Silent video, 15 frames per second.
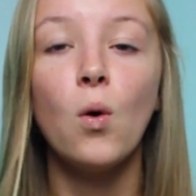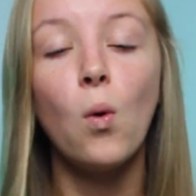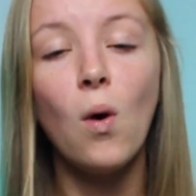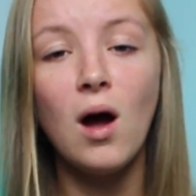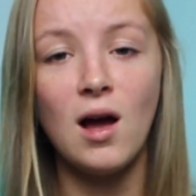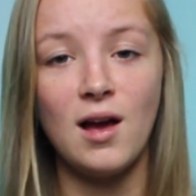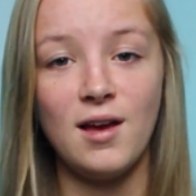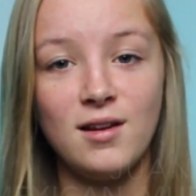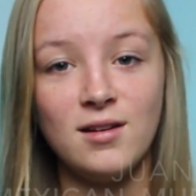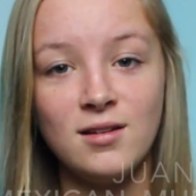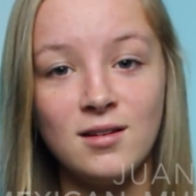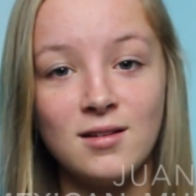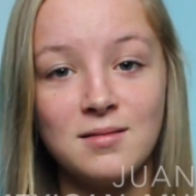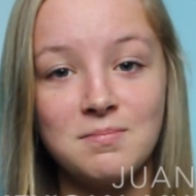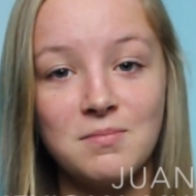
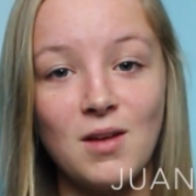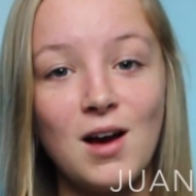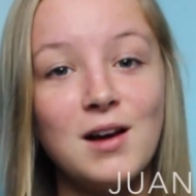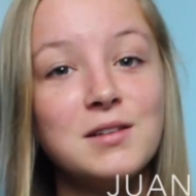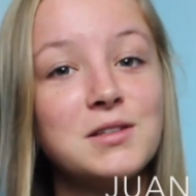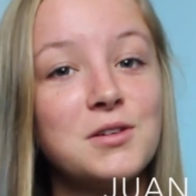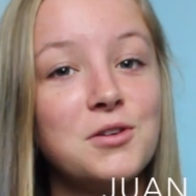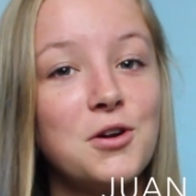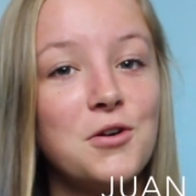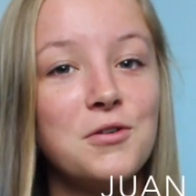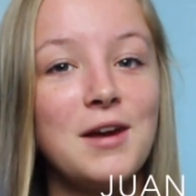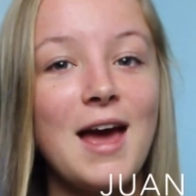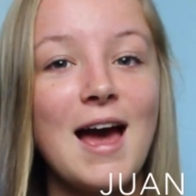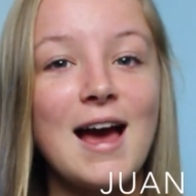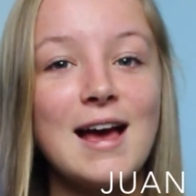Juan, also
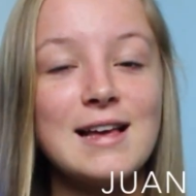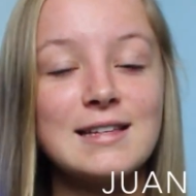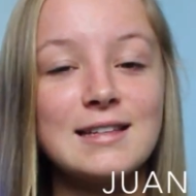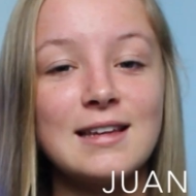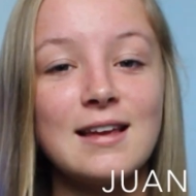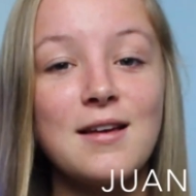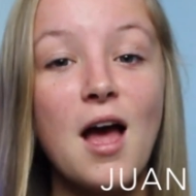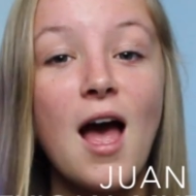known as